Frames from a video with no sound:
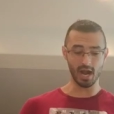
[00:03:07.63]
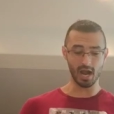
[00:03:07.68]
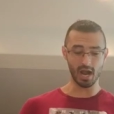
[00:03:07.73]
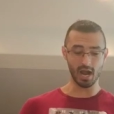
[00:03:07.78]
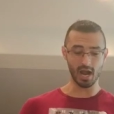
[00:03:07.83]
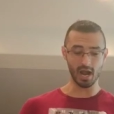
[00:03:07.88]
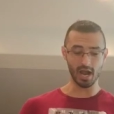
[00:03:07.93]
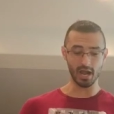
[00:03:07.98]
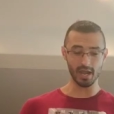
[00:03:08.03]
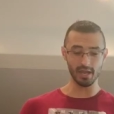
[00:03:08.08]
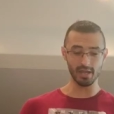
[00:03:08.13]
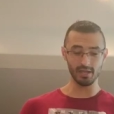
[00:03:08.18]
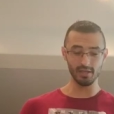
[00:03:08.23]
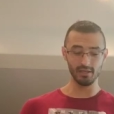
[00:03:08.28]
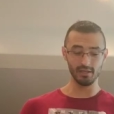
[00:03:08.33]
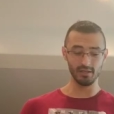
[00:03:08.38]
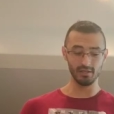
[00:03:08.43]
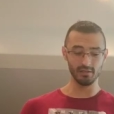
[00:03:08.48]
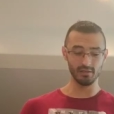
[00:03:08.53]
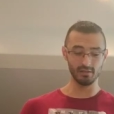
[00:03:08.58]
I
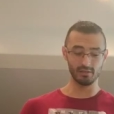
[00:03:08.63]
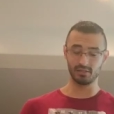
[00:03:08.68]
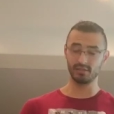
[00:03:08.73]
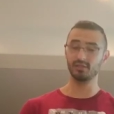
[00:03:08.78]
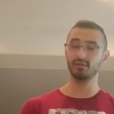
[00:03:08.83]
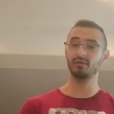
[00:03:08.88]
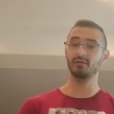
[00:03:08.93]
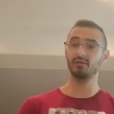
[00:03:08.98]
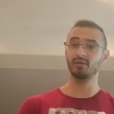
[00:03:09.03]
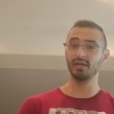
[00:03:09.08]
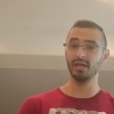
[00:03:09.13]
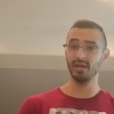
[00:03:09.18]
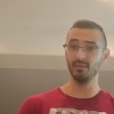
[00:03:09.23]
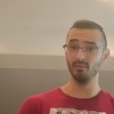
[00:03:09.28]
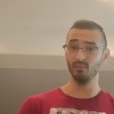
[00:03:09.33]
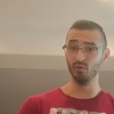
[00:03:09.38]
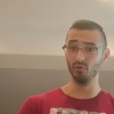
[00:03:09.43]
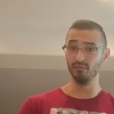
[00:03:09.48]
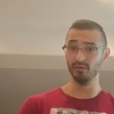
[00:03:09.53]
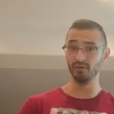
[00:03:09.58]
can't
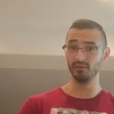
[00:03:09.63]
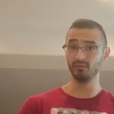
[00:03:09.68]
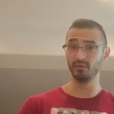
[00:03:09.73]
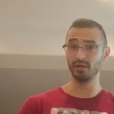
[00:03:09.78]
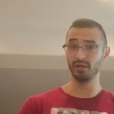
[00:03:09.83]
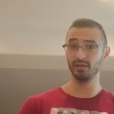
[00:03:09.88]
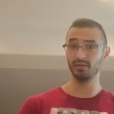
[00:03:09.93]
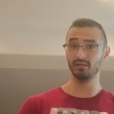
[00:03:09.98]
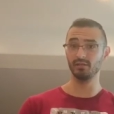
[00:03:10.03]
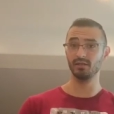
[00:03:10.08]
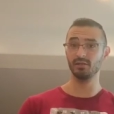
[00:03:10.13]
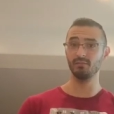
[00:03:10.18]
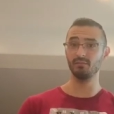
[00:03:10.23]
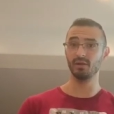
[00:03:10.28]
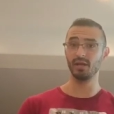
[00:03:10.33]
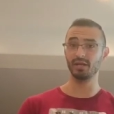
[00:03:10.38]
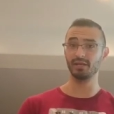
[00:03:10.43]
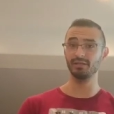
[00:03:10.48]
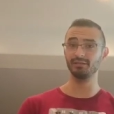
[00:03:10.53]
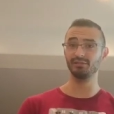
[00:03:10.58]
move it, right?
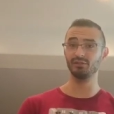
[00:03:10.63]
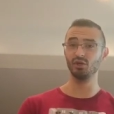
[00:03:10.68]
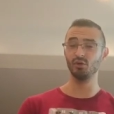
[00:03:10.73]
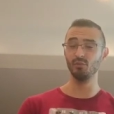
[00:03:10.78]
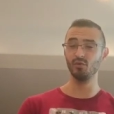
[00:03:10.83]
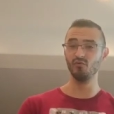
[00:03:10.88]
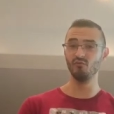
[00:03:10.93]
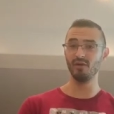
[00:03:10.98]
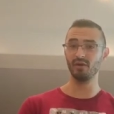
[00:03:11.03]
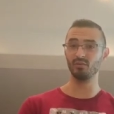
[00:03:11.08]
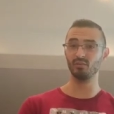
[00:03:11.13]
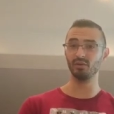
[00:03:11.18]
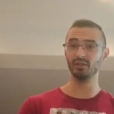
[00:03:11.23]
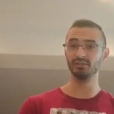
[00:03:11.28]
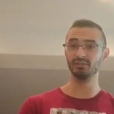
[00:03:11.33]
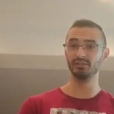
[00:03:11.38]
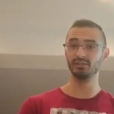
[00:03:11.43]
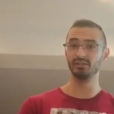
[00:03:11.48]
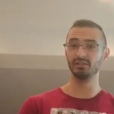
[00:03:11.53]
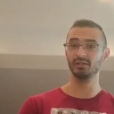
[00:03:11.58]
But I can still move my
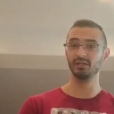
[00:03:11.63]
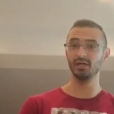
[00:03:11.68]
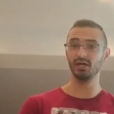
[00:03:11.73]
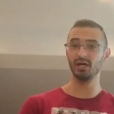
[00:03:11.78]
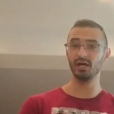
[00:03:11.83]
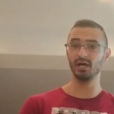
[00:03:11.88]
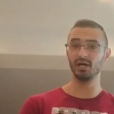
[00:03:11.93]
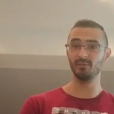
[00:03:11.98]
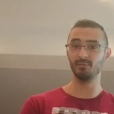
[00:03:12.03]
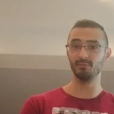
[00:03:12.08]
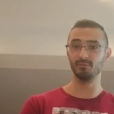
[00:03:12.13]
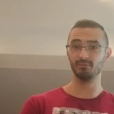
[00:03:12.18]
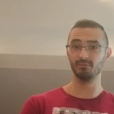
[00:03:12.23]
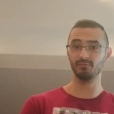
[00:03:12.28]
wrist, back